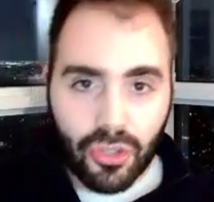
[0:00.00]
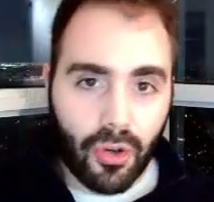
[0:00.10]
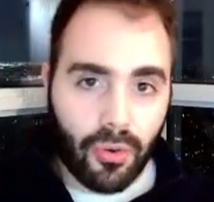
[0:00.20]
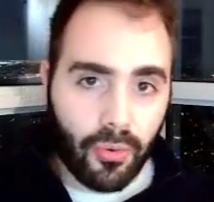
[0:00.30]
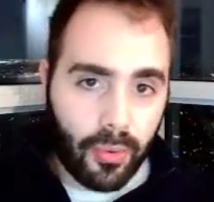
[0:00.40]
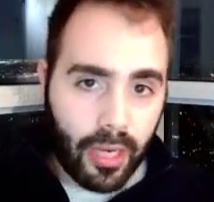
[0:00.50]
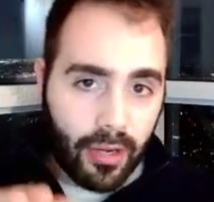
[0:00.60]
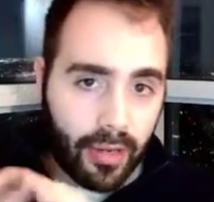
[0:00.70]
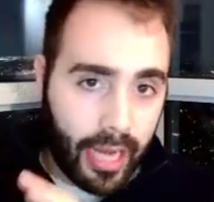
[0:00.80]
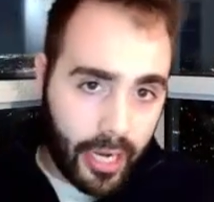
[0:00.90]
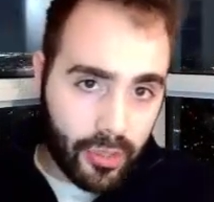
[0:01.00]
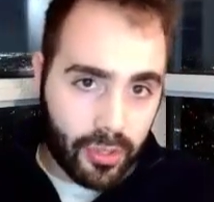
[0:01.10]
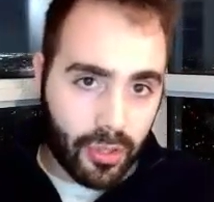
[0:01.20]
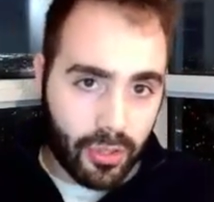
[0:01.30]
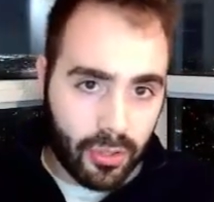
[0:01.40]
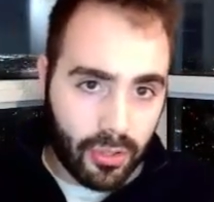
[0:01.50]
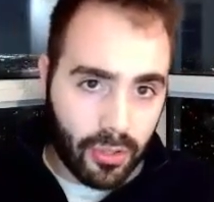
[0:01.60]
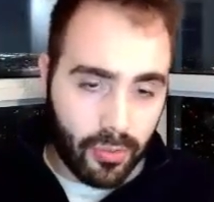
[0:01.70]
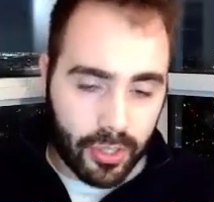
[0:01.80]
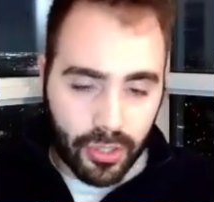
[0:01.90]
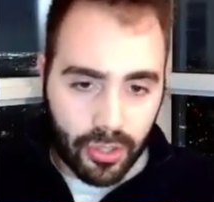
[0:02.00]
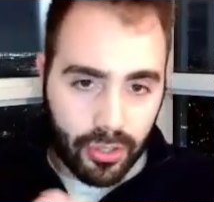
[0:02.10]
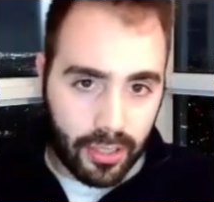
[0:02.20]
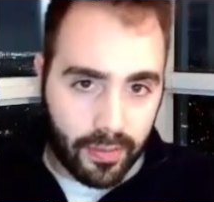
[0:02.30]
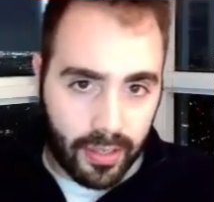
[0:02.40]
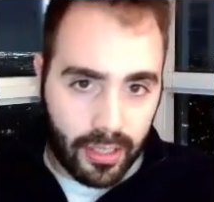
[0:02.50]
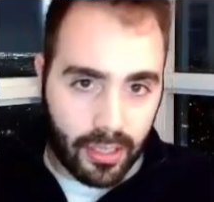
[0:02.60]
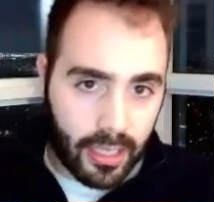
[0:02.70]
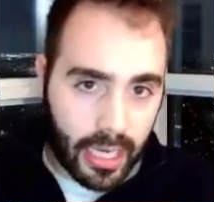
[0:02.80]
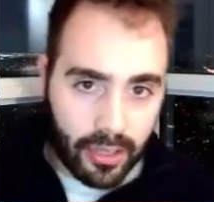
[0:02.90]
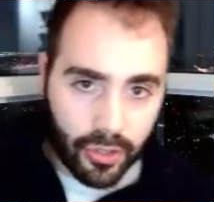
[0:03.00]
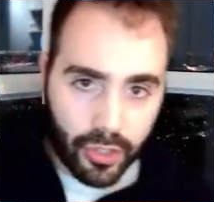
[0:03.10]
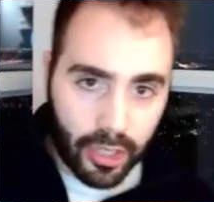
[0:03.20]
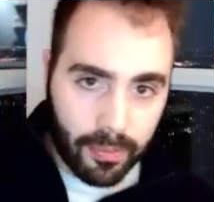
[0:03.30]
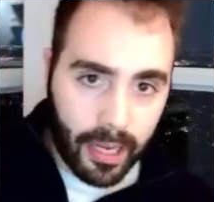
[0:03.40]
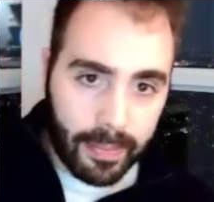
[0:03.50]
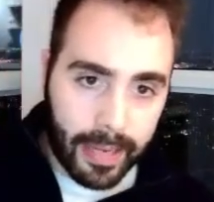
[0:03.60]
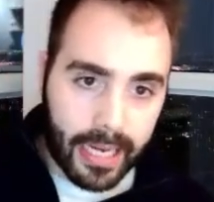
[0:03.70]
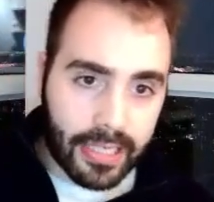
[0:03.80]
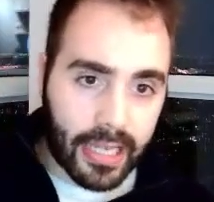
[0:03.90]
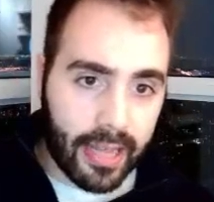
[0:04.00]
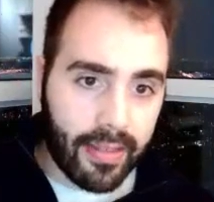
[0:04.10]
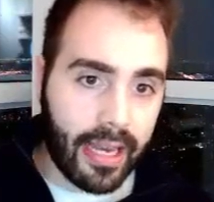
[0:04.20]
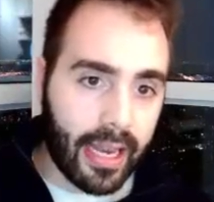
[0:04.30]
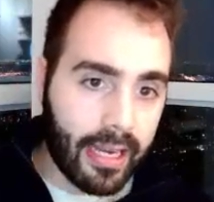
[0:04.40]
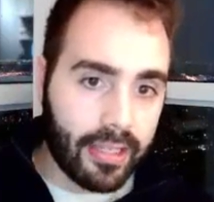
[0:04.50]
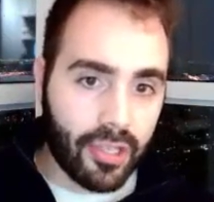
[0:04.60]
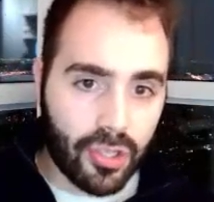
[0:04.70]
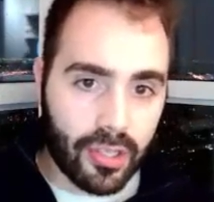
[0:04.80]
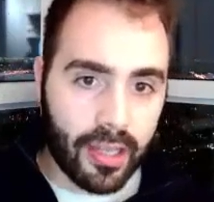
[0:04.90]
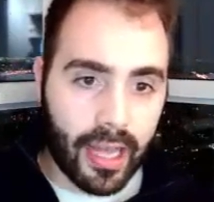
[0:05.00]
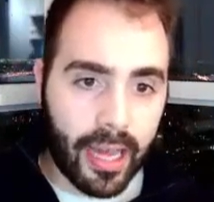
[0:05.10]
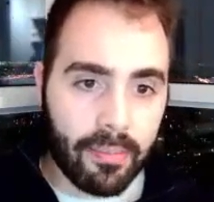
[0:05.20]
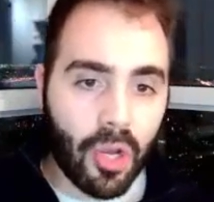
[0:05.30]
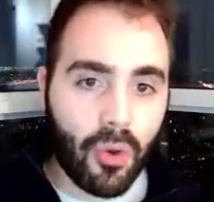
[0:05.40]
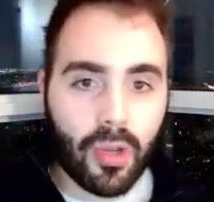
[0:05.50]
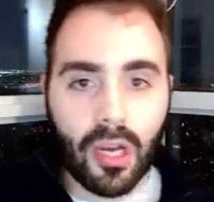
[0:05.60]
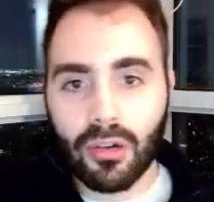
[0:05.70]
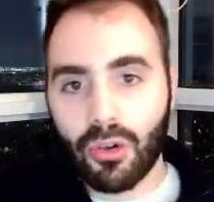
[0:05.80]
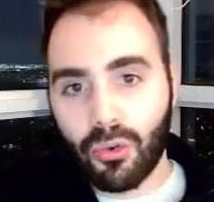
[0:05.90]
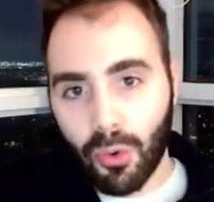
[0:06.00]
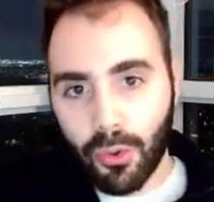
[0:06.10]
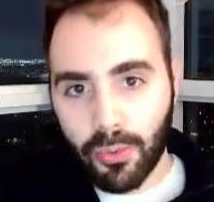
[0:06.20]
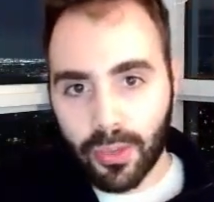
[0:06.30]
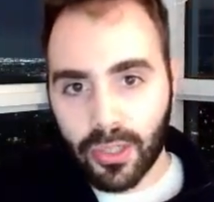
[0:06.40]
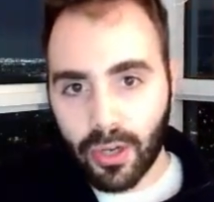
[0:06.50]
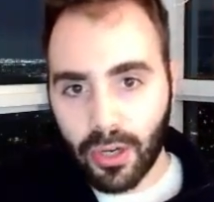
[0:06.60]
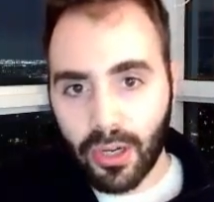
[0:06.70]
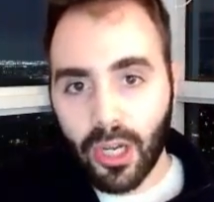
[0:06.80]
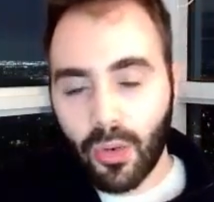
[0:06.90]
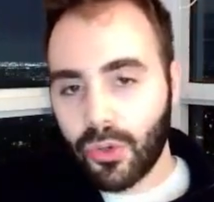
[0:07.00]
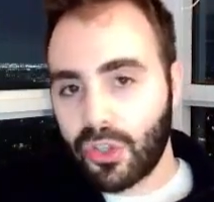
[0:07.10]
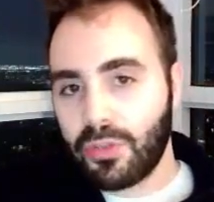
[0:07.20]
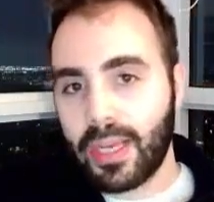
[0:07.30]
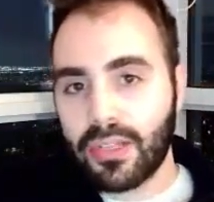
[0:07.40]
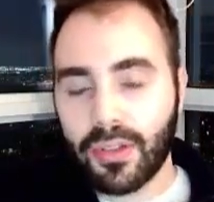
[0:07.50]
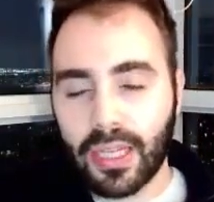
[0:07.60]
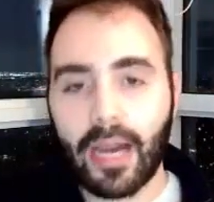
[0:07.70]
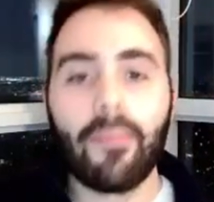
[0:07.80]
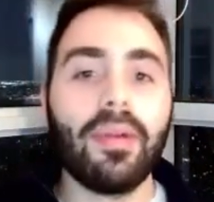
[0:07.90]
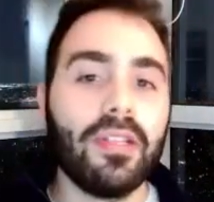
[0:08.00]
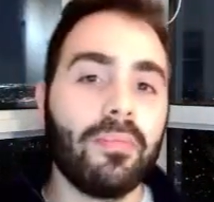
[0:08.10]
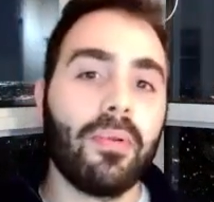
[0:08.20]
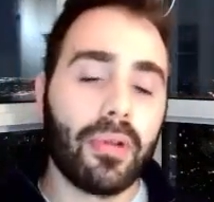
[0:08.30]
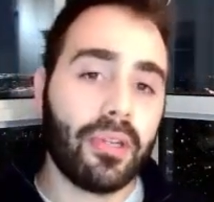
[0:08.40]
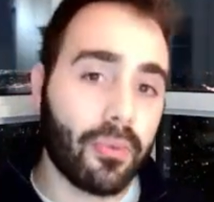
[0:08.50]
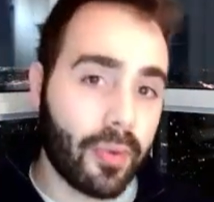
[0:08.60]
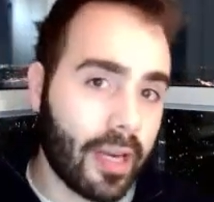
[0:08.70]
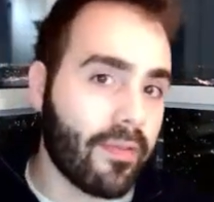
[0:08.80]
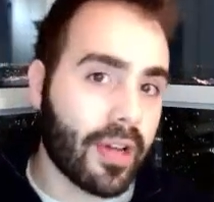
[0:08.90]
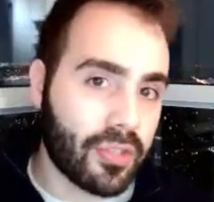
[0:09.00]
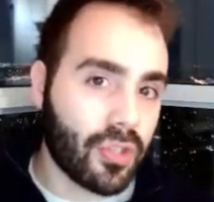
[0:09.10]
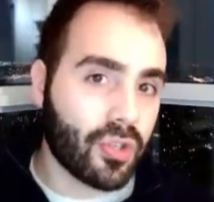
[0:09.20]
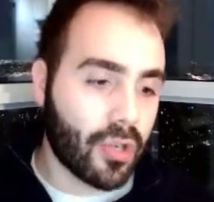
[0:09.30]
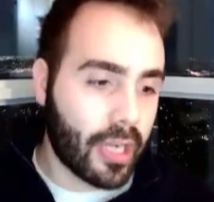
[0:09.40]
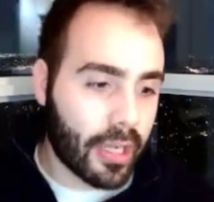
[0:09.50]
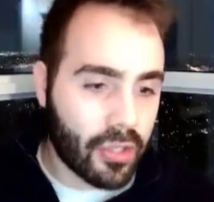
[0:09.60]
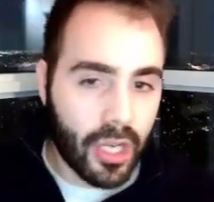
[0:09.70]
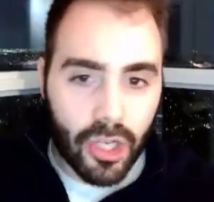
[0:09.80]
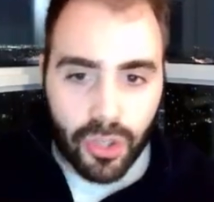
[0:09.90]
So we got our cash return, which is our dividend and our share buybacks. And then in addition to that, we got our growth return, which is based on the company's ability to reinvest its earnings.